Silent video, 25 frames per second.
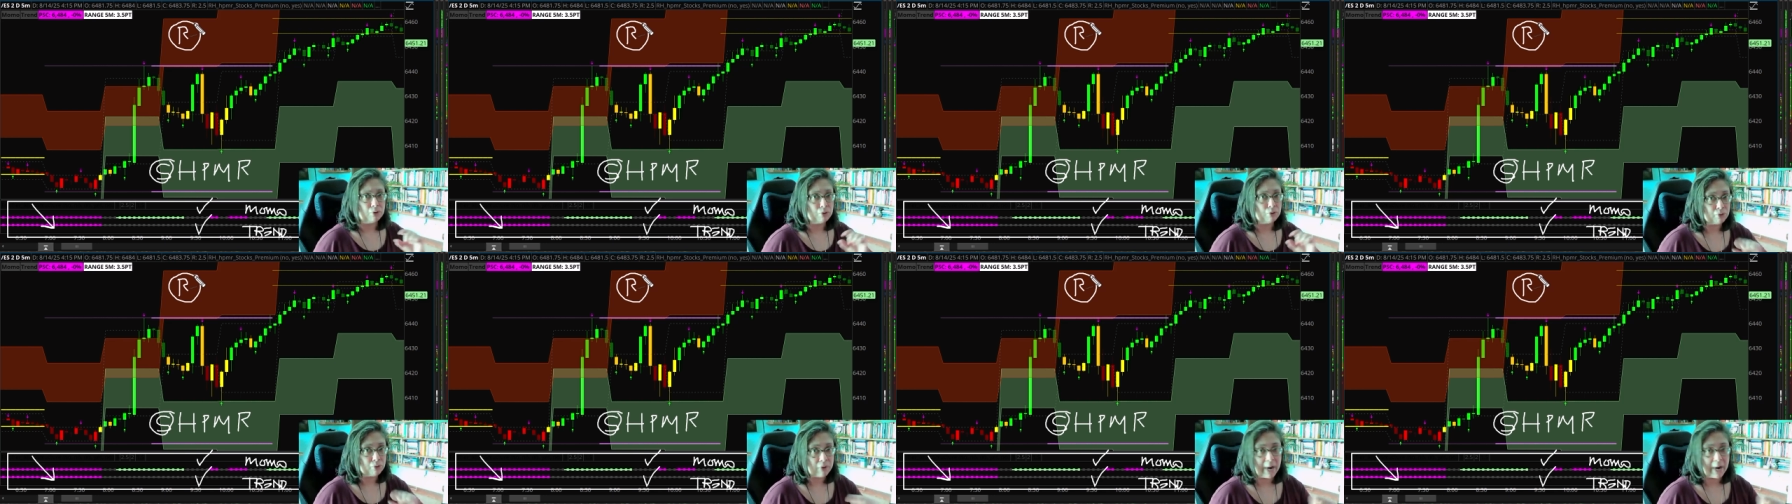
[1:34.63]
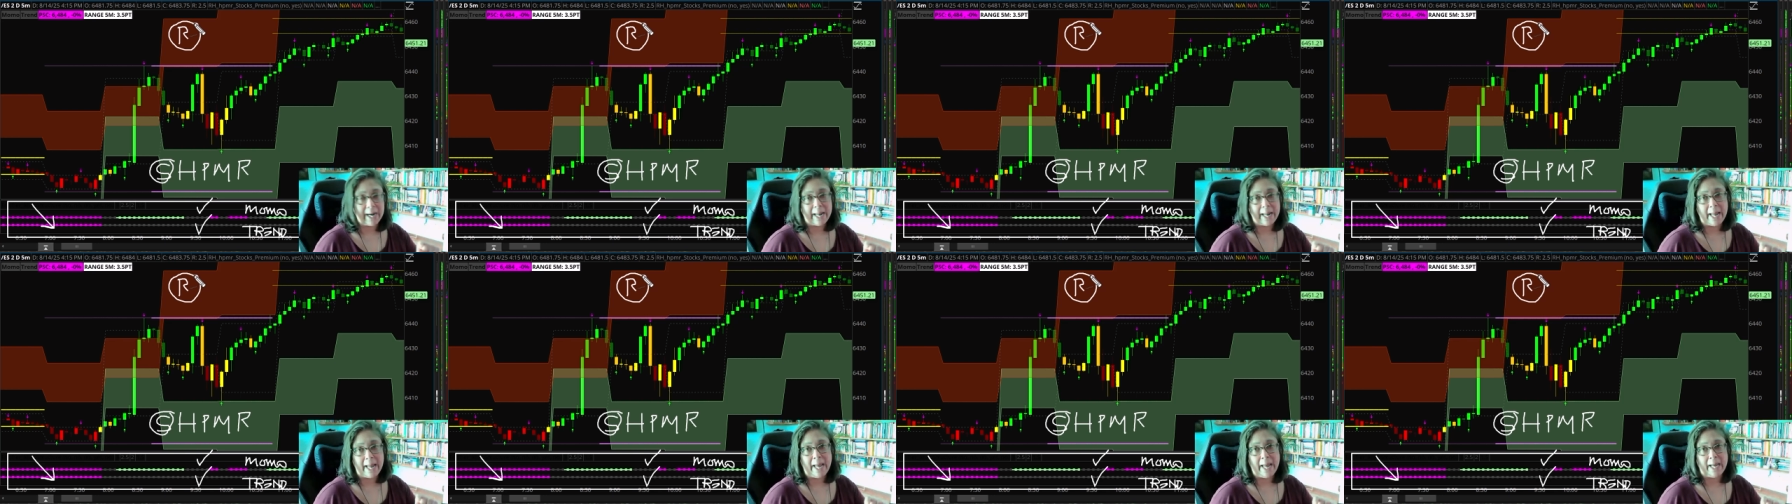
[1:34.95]

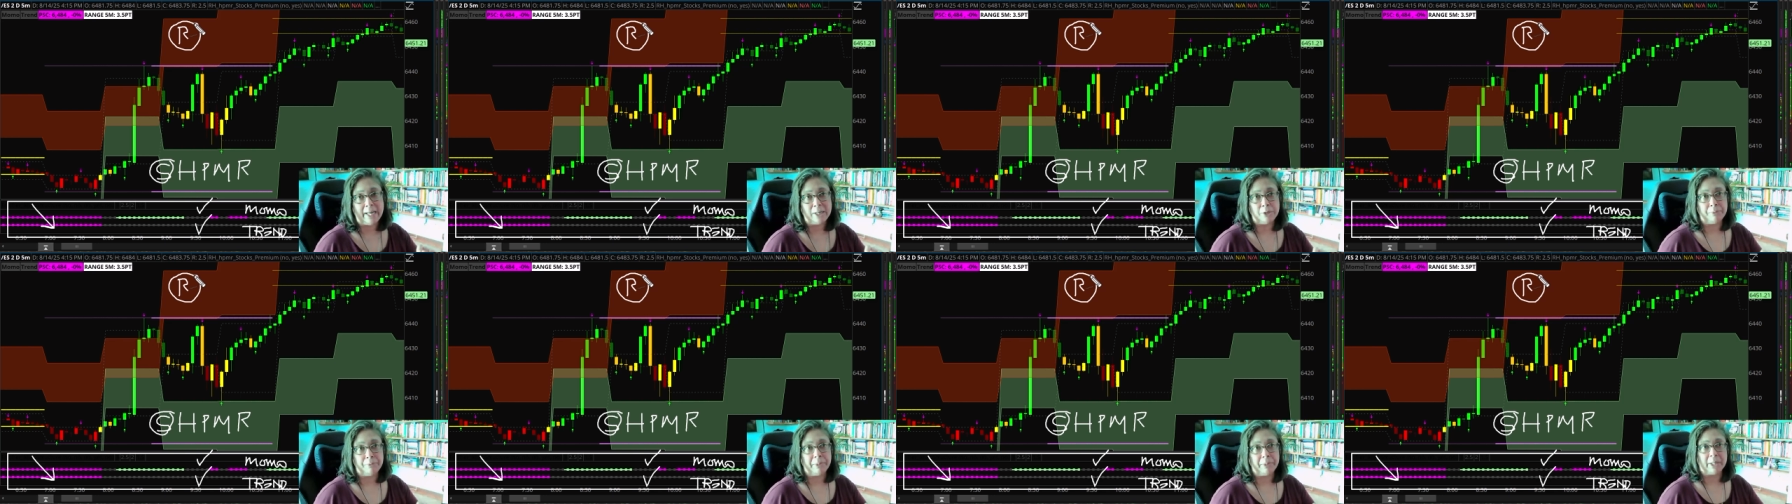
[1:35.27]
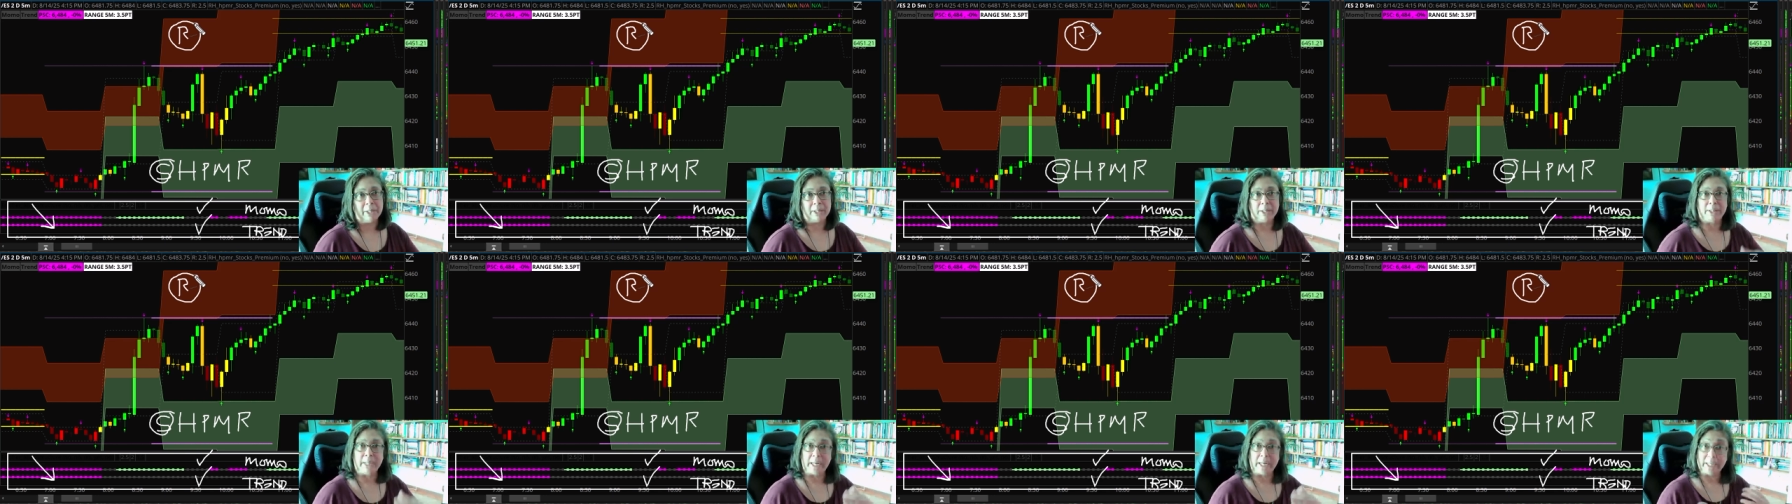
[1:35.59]
great edge
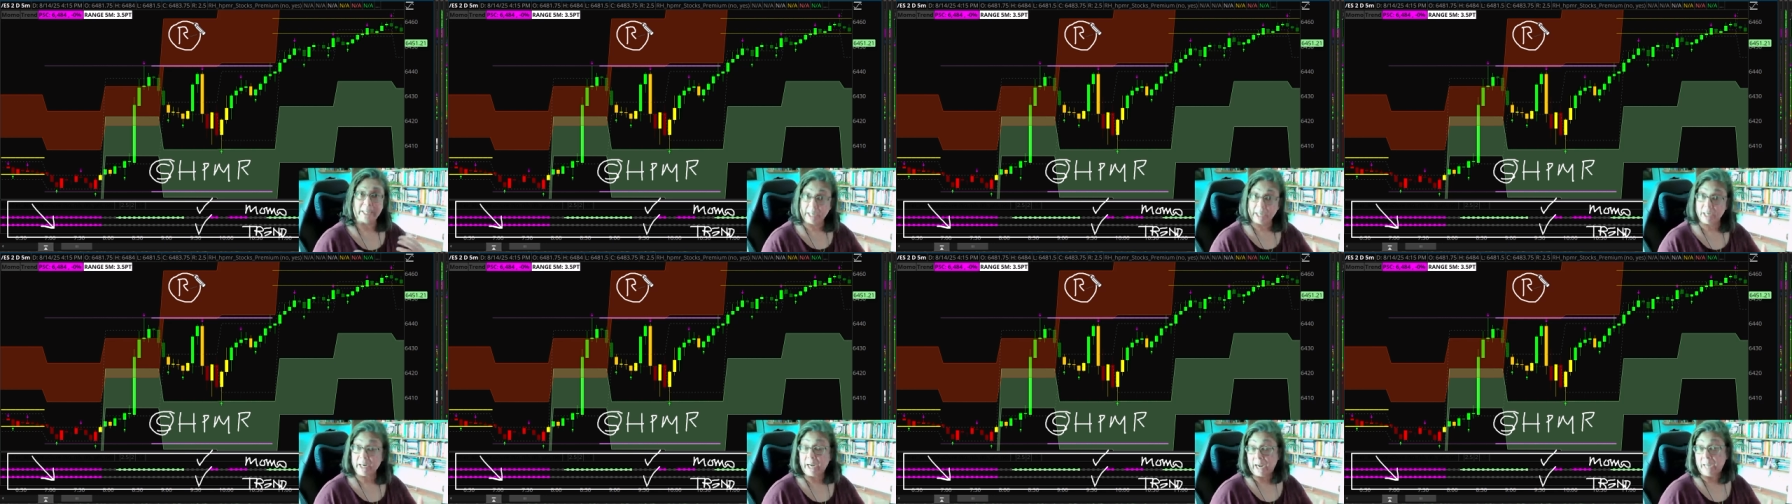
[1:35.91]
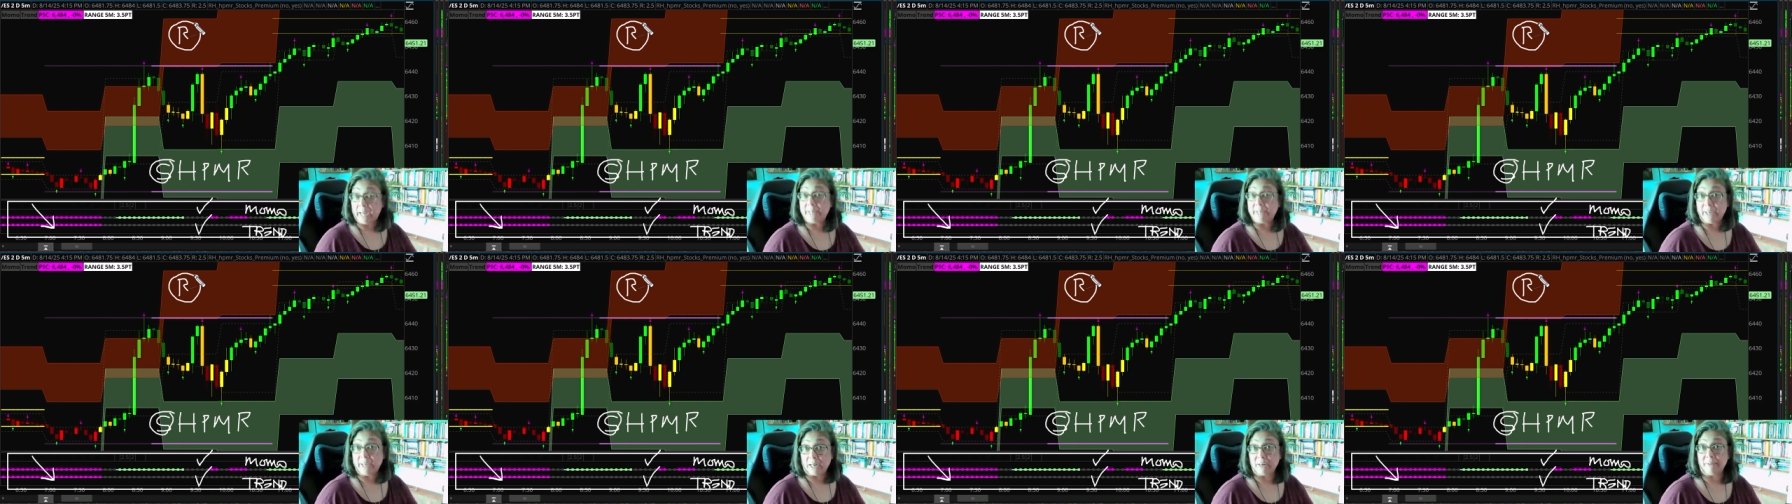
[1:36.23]
because it's going to
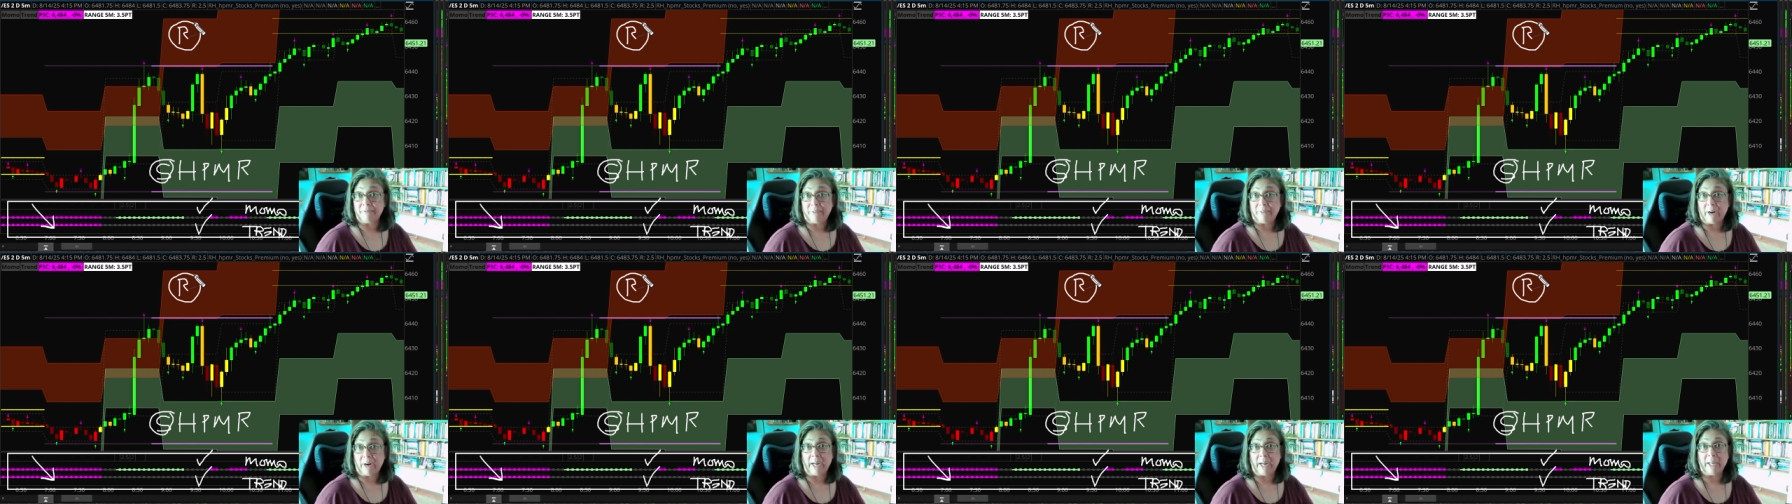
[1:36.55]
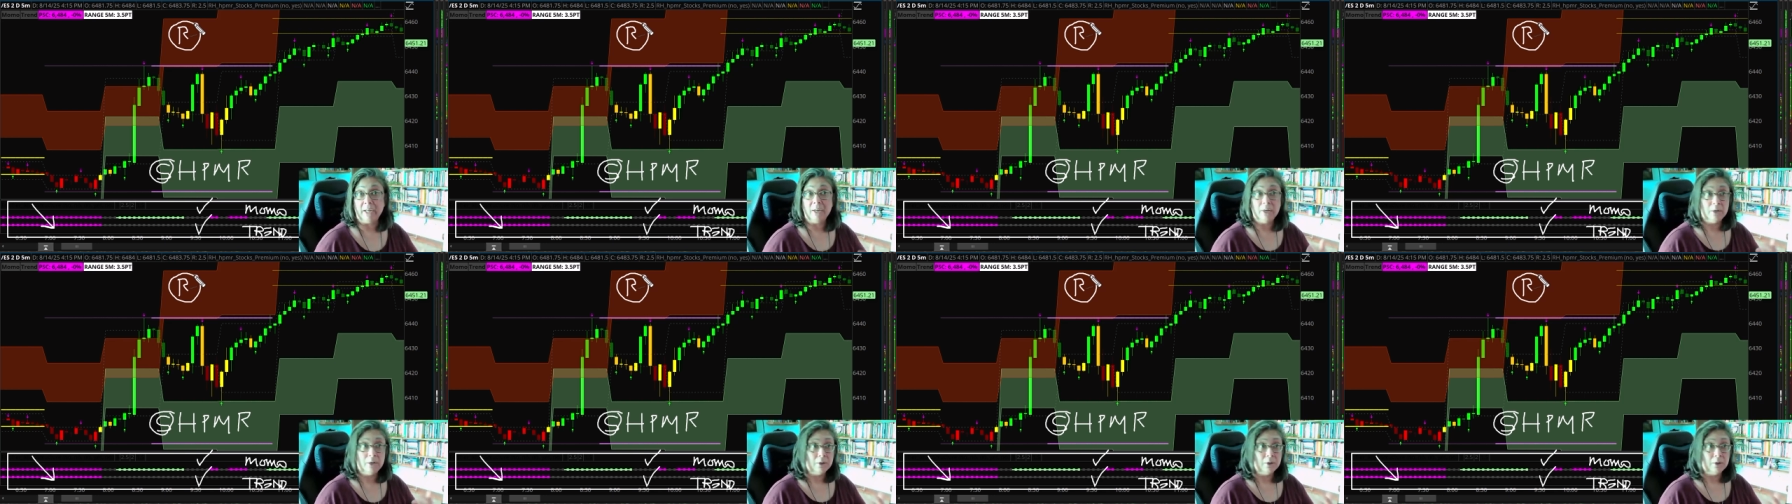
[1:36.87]
identify